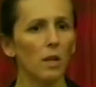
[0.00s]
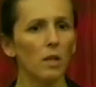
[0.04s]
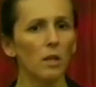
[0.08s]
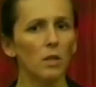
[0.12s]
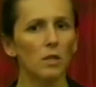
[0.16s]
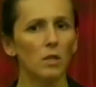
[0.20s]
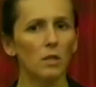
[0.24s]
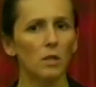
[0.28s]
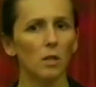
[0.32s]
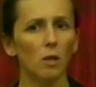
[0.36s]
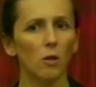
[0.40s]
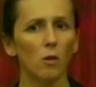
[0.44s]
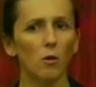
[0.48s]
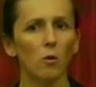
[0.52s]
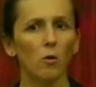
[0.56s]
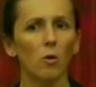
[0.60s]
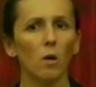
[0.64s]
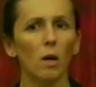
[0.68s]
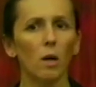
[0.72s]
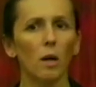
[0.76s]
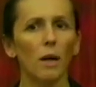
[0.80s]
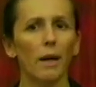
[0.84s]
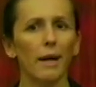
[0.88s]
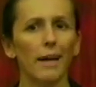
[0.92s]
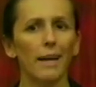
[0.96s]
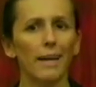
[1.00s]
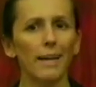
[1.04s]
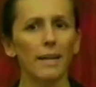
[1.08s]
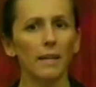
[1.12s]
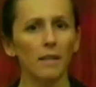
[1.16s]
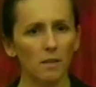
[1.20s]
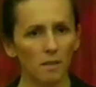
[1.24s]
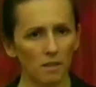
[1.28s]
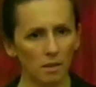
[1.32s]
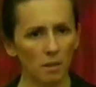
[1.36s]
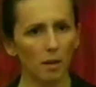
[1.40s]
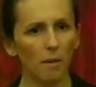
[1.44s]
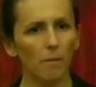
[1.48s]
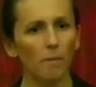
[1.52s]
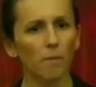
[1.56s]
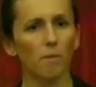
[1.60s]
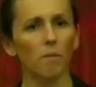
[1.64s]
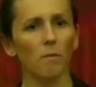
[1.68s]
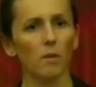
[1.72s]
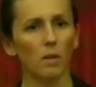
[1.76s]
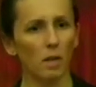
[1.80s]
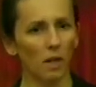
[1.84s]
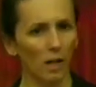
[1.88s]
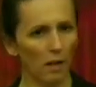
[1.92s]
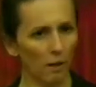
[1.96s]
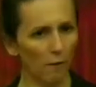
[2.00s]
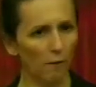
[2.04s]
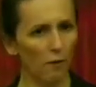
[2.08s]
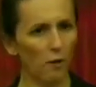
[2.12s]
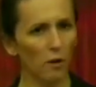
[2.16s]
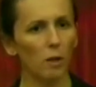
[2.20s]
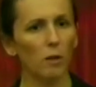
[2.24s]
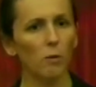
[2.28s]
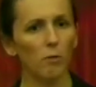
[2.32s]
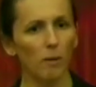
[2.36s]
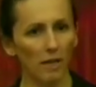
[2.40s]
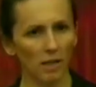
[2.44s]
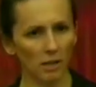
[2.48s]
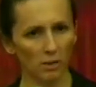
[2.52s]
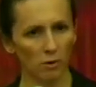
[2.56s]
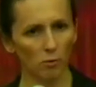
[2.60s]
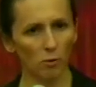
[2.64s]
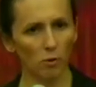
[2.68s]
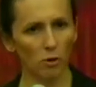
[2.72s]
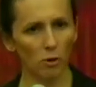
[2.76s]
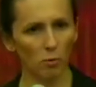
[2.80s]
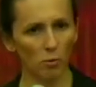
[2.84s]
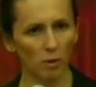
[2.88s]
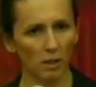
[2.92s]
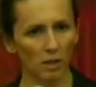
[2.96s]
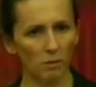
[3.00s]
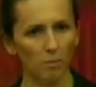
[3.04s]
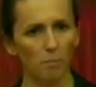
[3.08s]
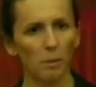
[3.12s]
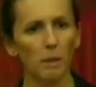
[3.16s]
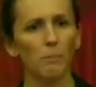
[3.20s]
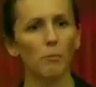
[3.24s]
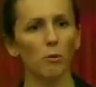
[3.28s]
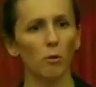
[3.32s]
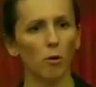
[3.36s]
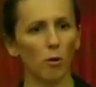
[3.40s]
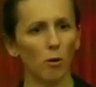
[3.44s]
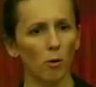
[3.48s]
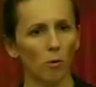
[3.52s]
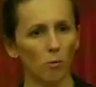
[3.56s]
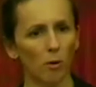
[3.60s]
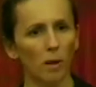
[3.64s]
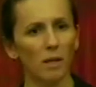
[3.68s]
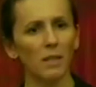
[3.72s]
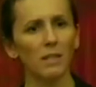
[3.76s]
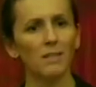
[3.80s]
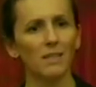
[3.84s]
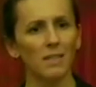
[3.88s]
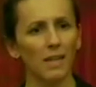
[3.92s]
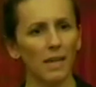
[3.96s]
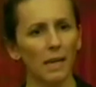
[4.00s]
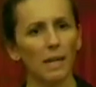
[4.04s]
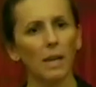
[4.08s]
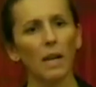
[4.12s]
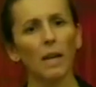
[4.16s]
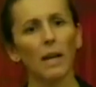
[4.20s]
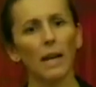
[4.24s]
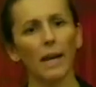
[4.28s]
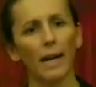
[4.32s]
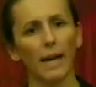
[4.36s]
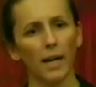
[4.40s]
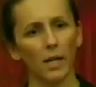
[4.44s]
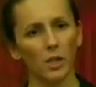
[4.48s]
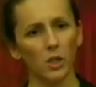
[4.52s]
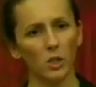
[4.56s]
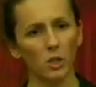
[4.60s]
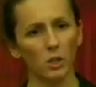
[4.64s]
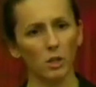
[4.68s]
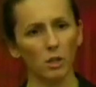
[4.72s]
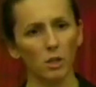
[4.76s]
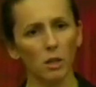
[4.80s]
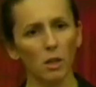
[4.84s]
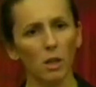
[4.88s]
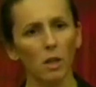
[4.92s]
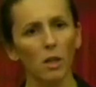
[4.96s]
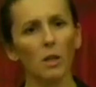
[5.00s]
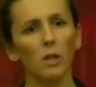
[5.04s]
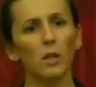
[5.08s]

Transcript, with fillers: So in some kind of very grassroots ways, people are already taking action